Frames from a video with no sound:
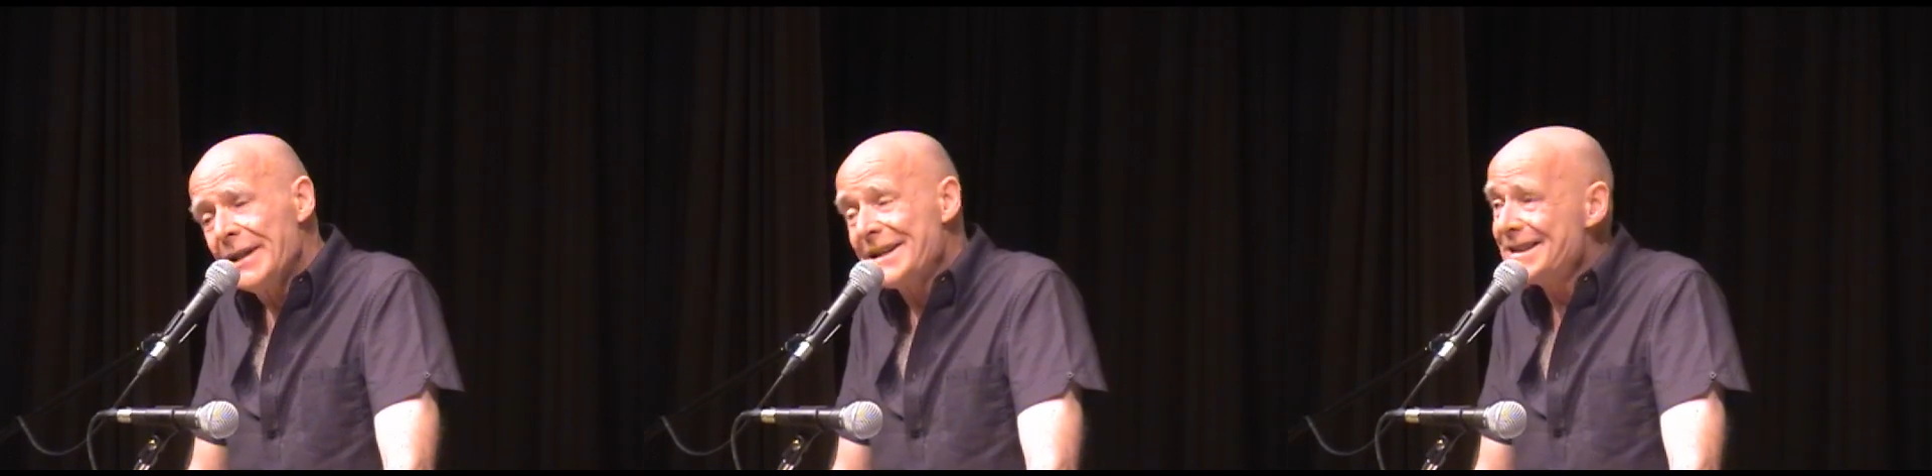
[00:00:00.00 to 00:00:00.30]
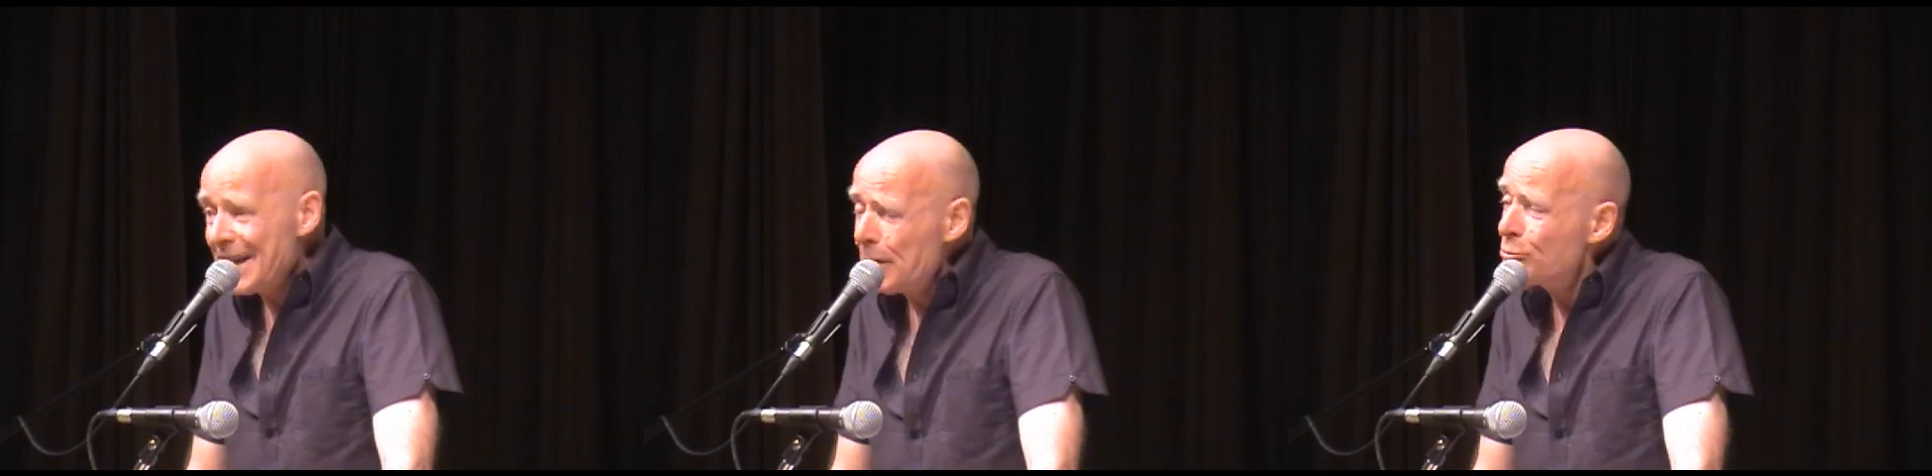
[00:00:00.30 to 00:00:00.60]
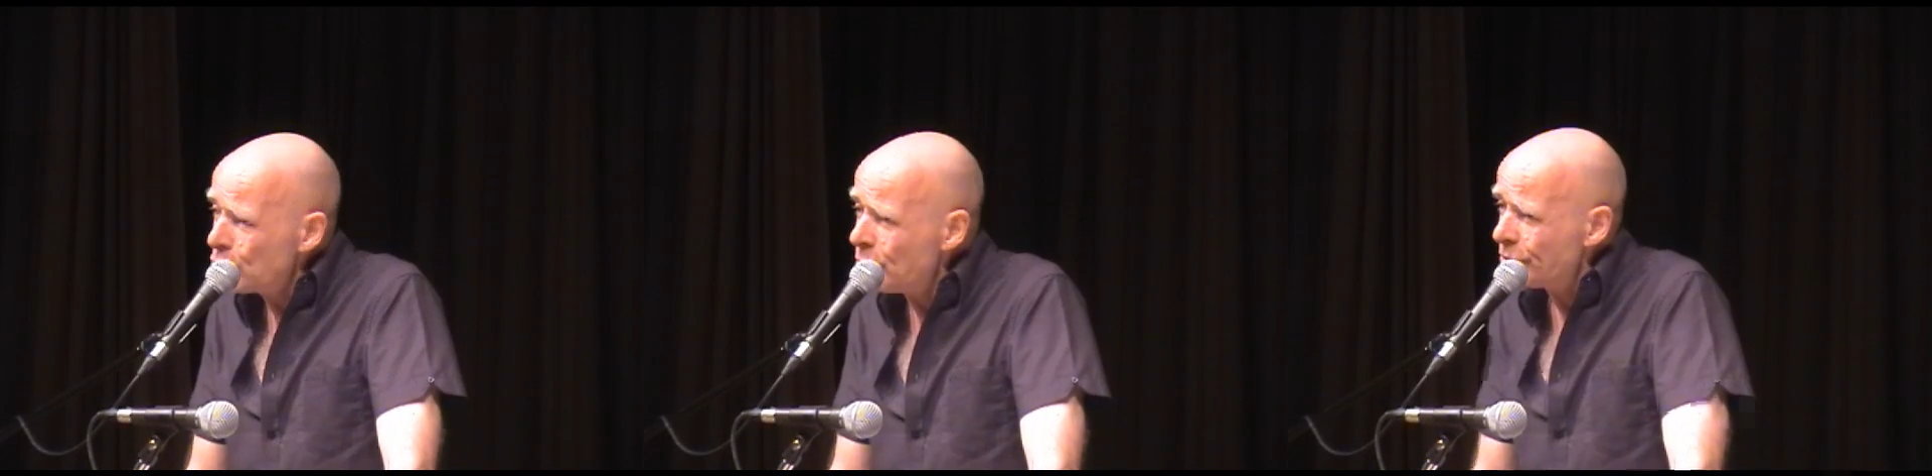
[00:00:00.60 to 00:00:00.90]
the same
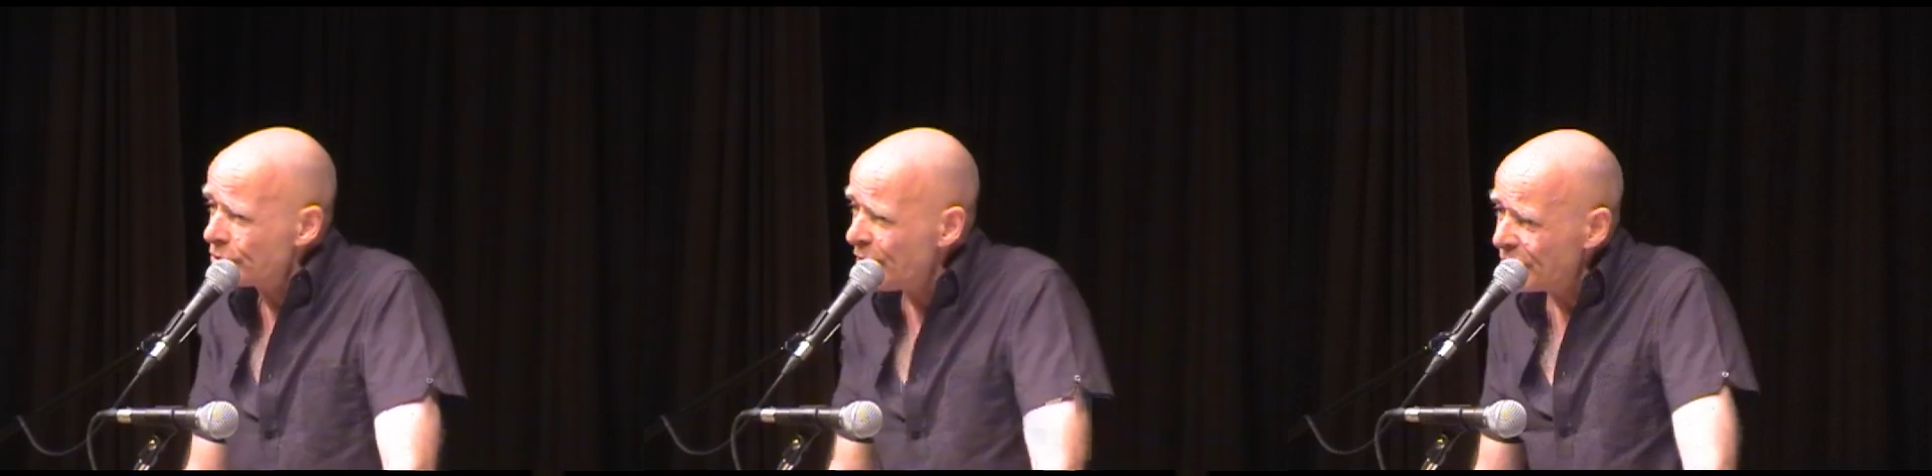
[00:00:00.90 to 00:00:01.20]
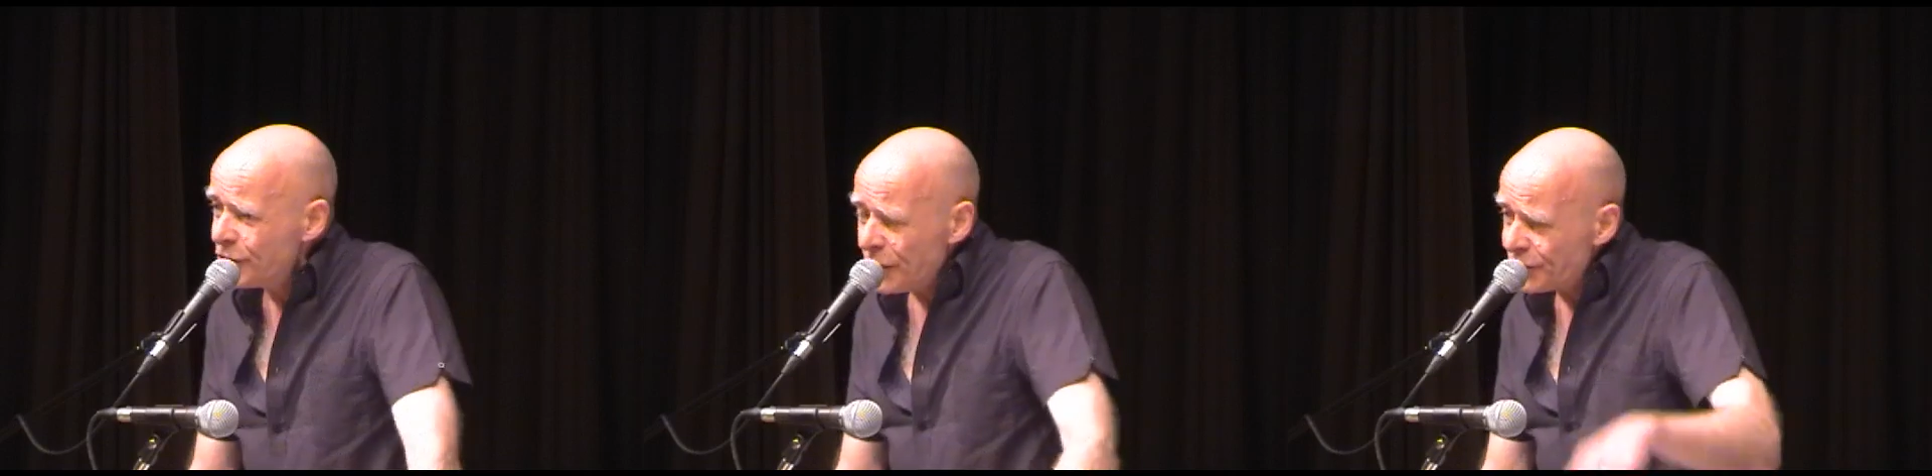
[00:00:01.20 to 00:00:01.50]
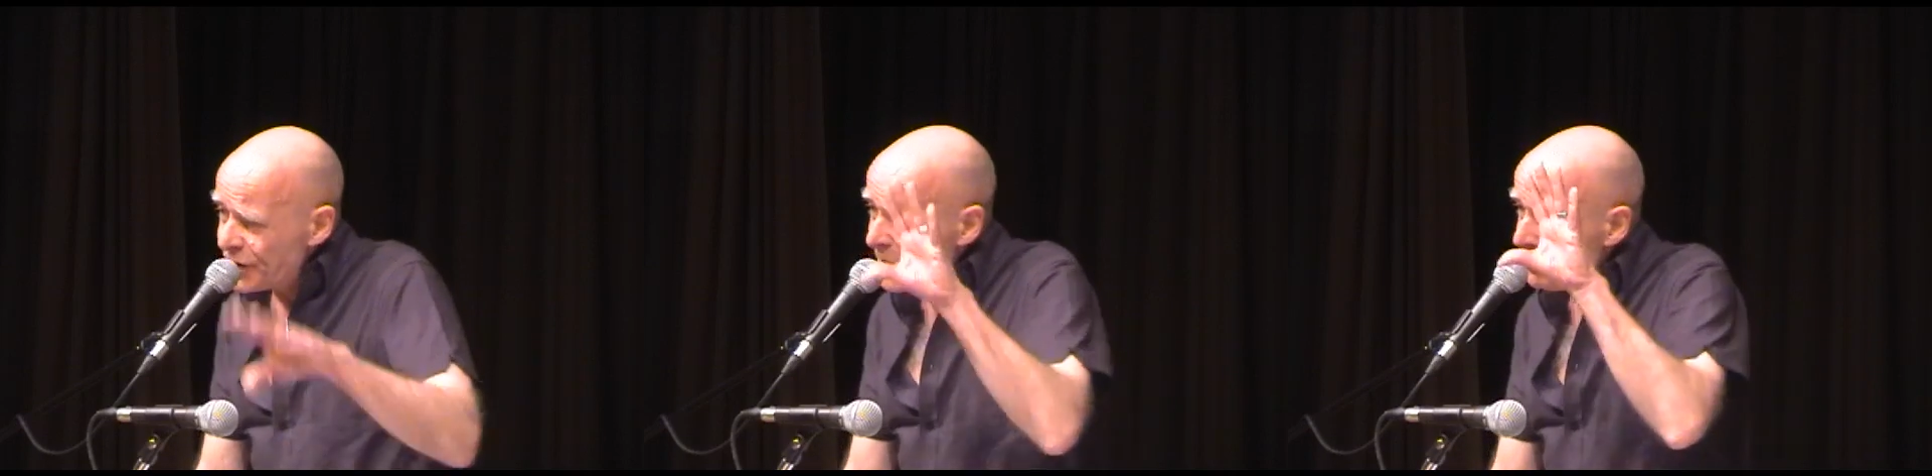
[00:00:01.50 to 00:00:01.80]
soldiers, not
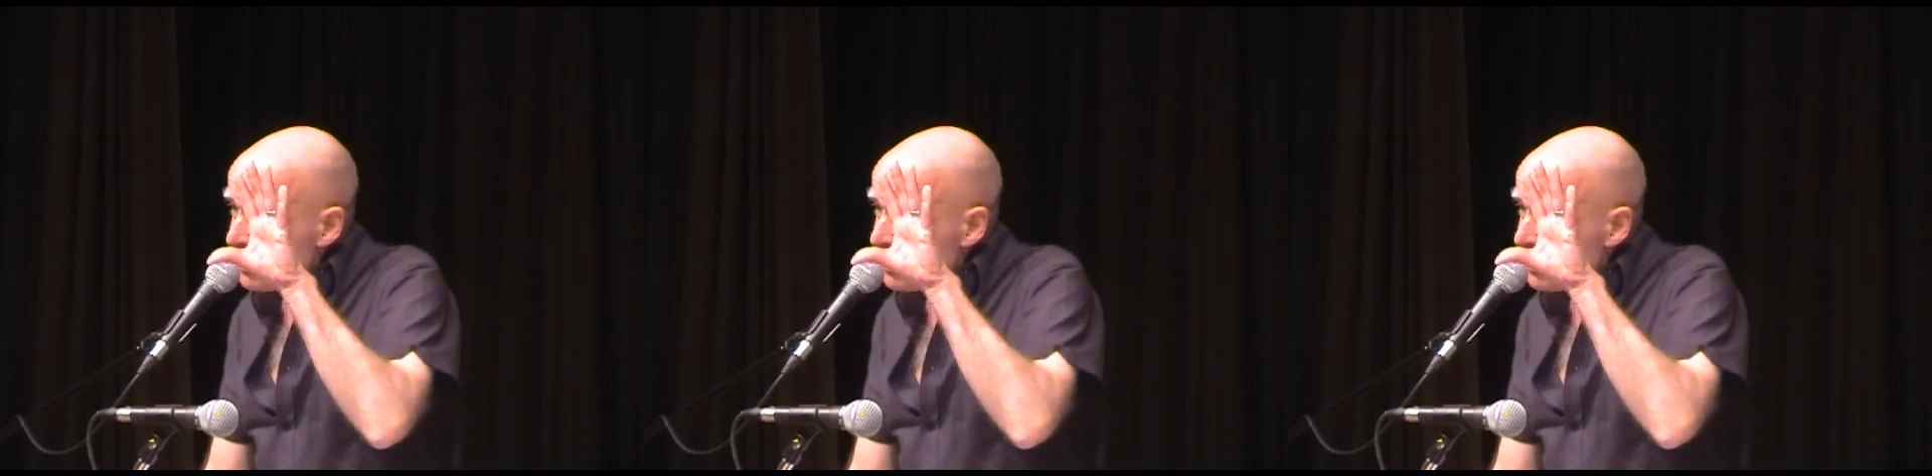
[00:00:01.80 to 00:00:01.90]
just the same